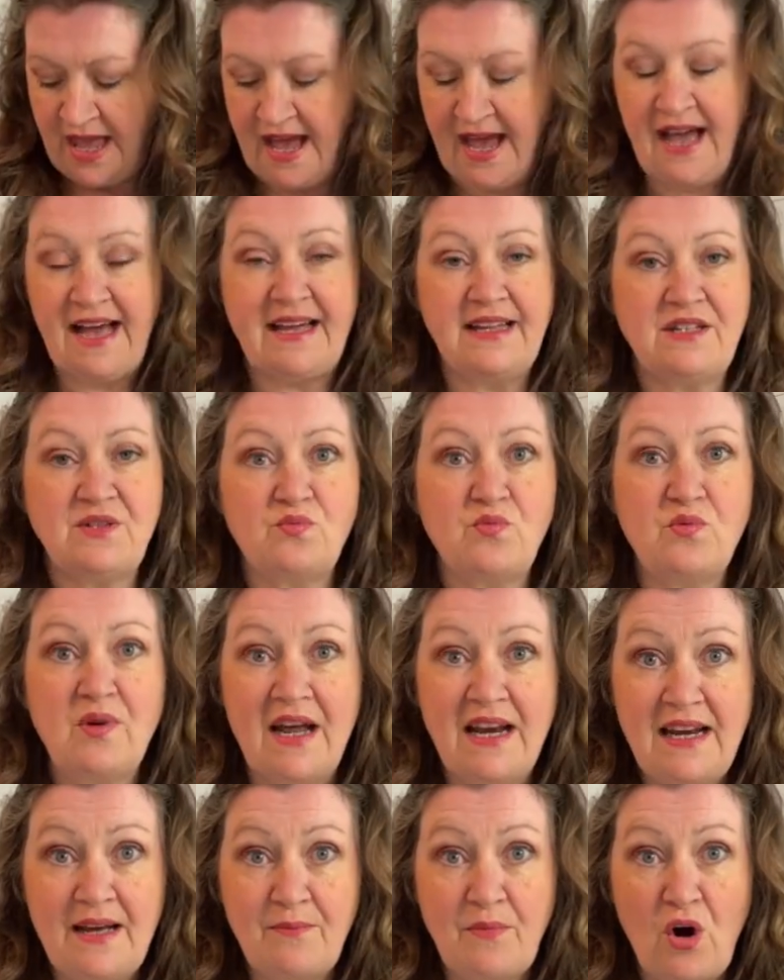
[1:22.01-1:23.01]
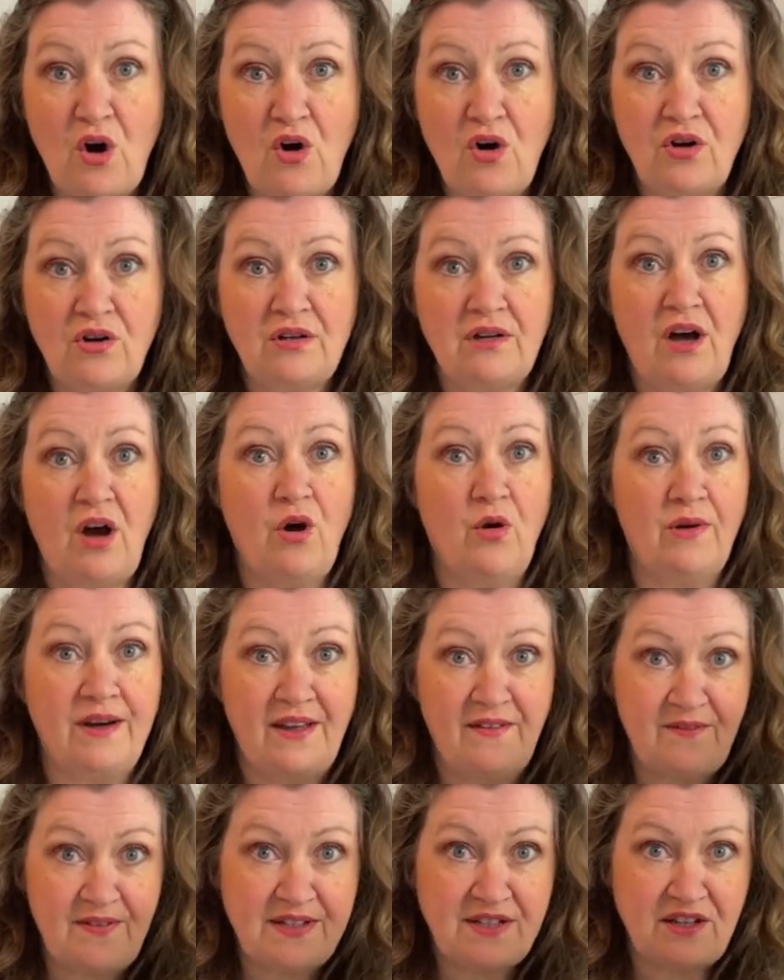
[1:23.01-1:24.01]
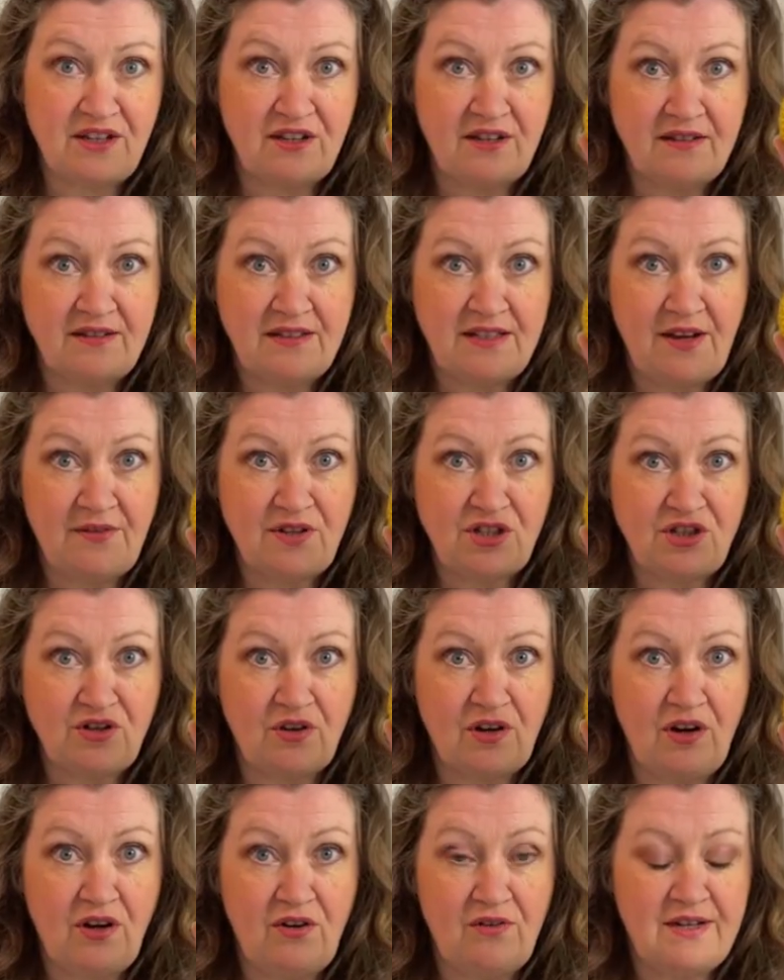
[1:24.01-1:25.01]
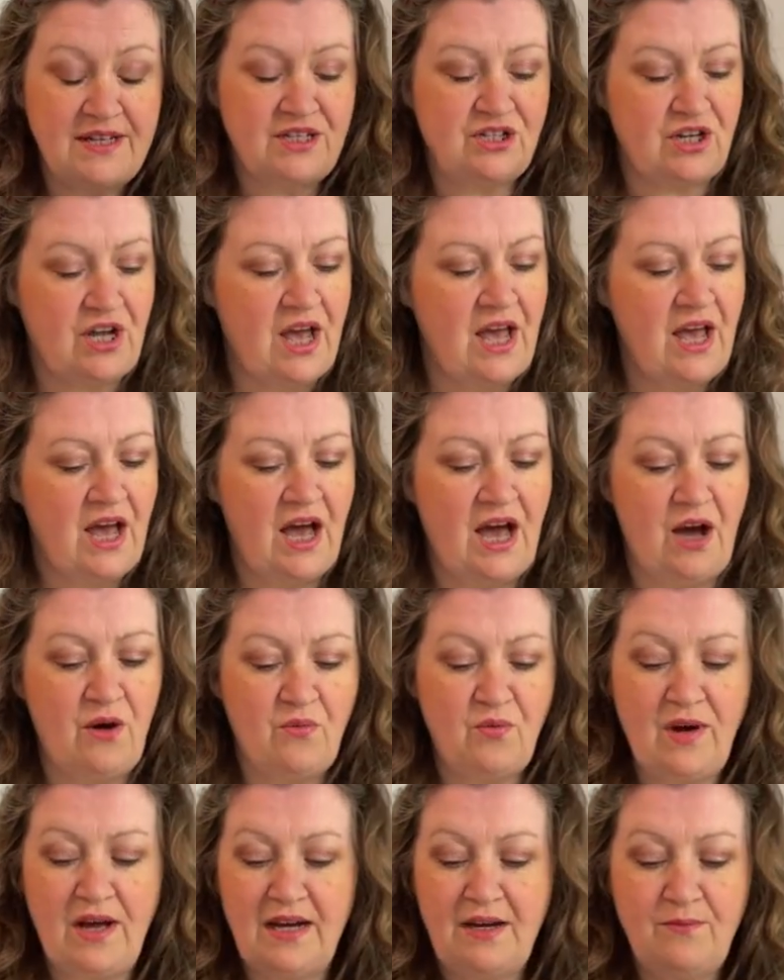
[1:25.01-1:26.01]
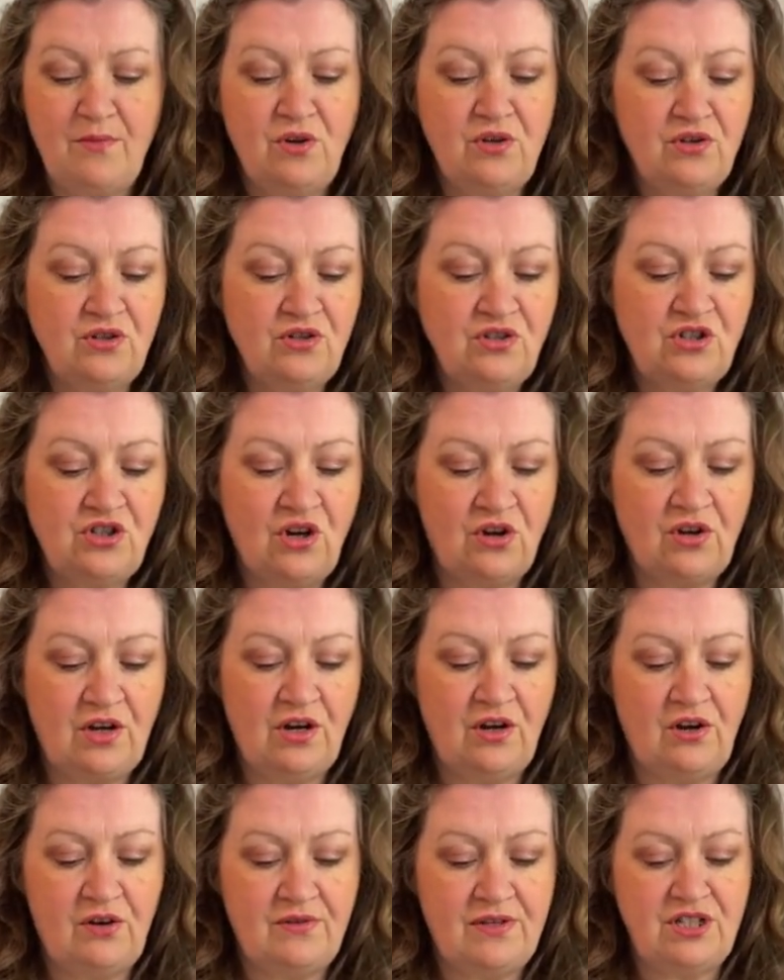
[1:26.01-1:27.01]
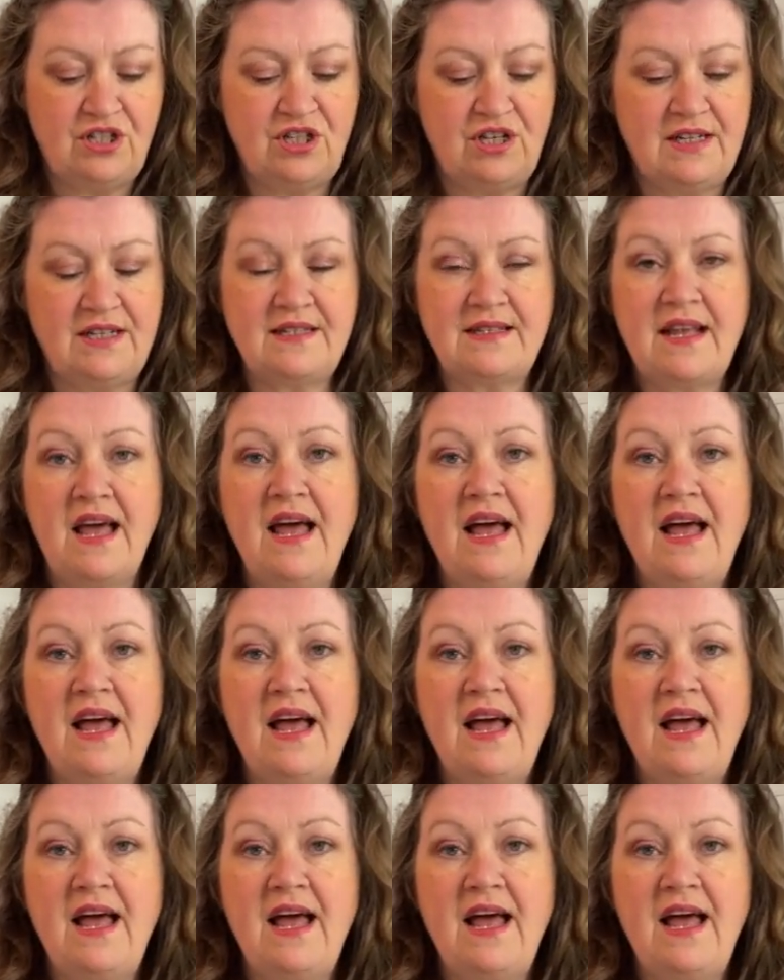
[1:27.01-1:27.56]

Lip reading: And while I'm on, and it fits a Terry's Chocolate Orange. And while I'm on chocolate oranges,